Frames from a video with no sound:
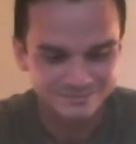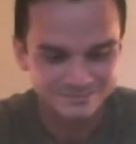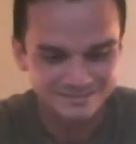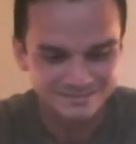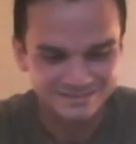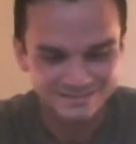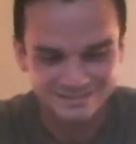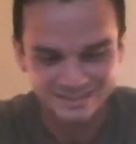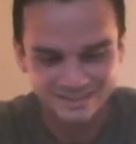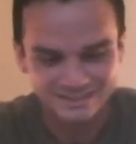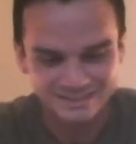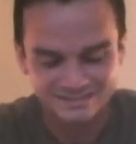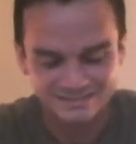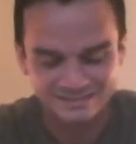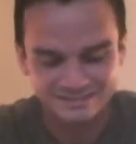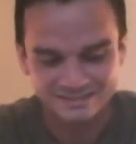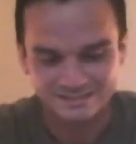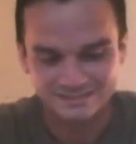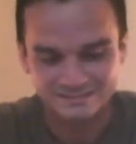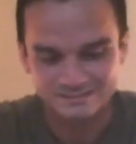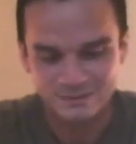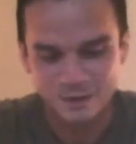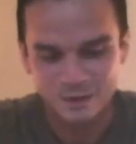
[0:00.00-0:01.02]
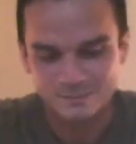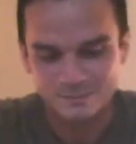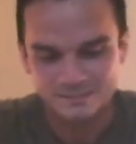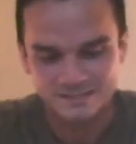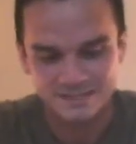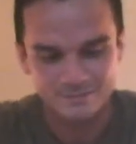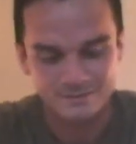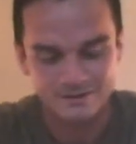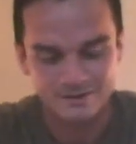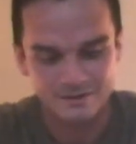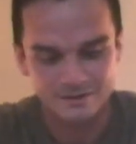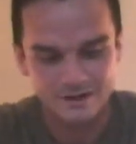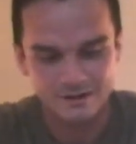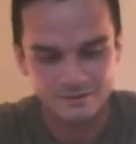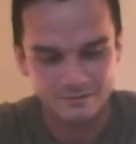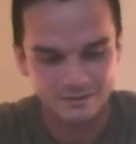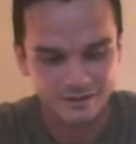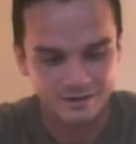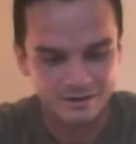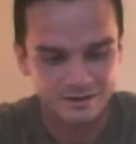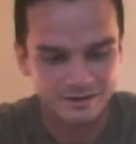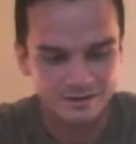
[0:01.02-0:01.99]
Yes, just call me Sam. I don't
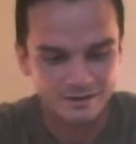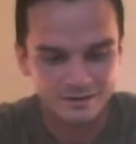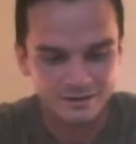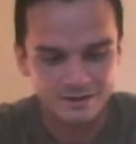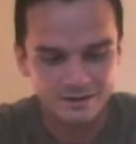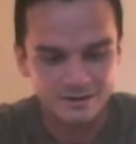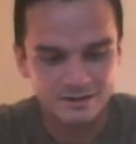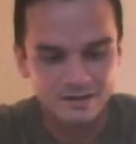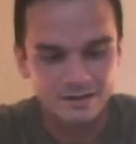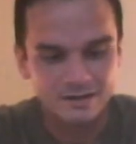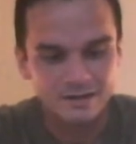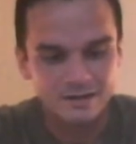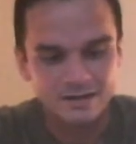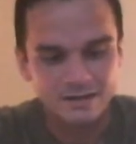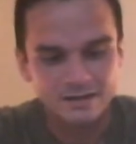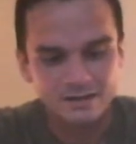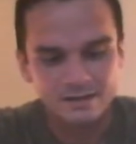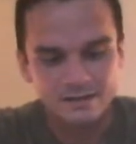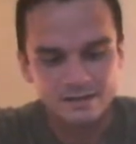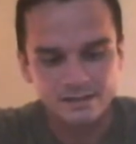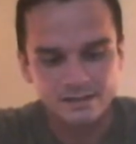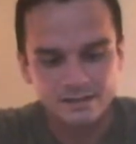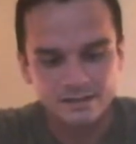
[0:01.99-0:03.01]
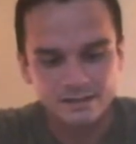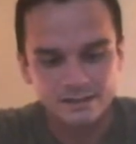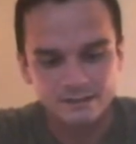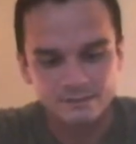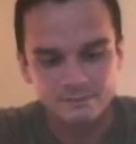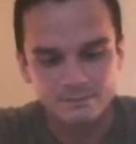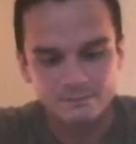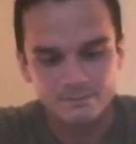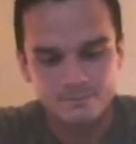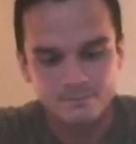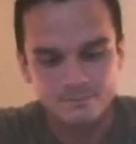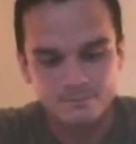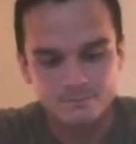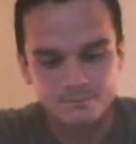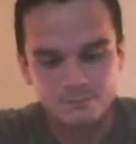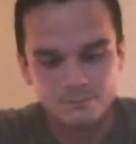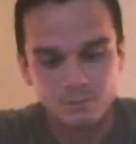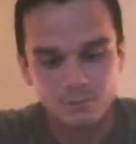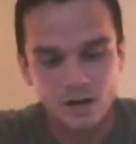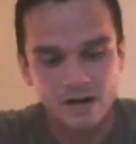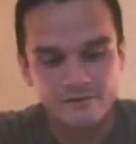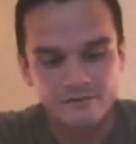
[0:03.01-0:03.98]
care. All right.
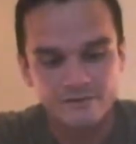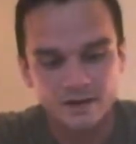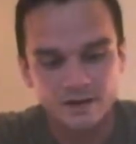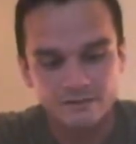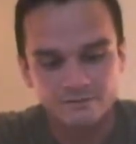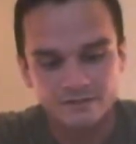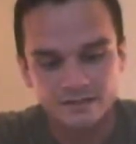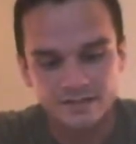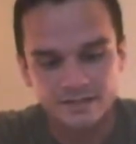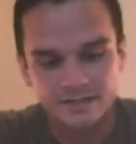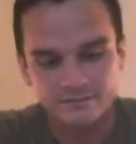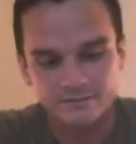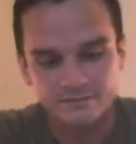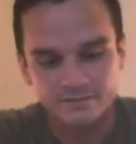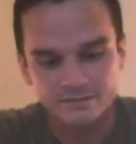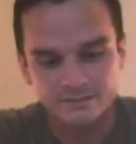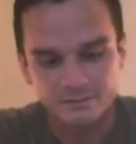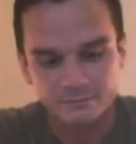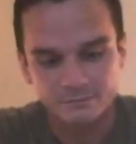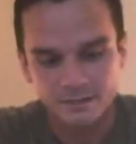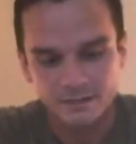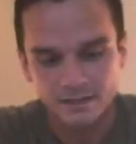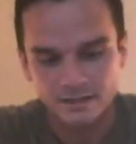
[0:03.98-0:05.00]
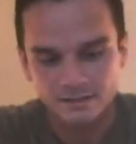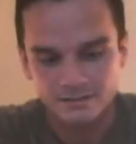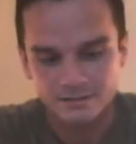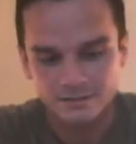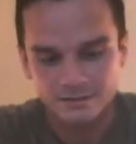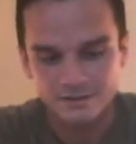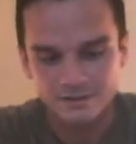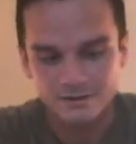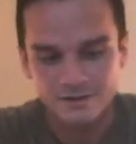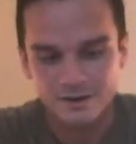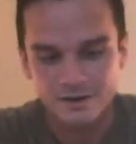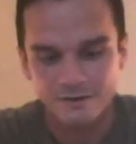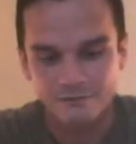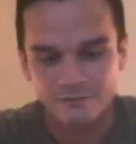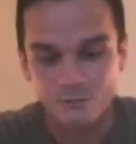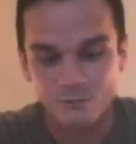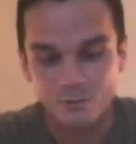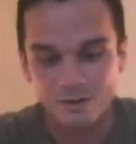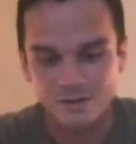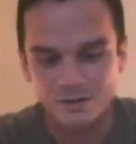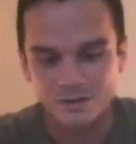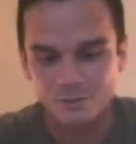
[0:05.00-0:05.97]
Brave enough to give us a picture of
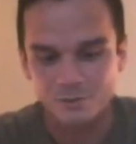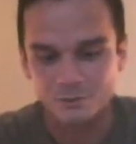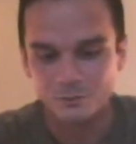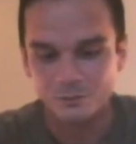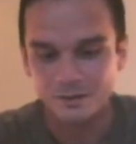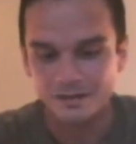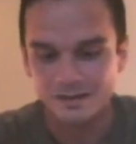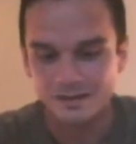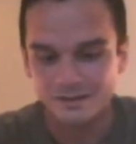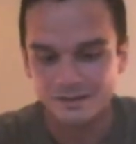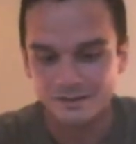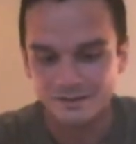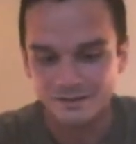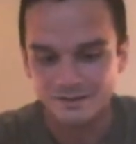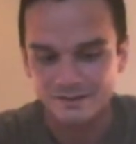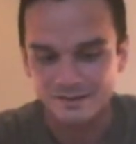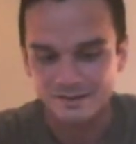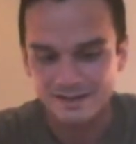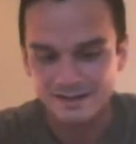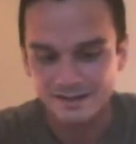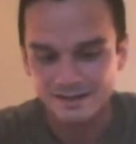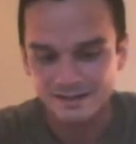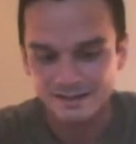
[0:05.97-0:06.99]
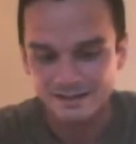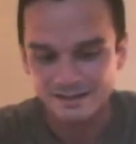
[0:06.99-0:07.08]
what you really look like?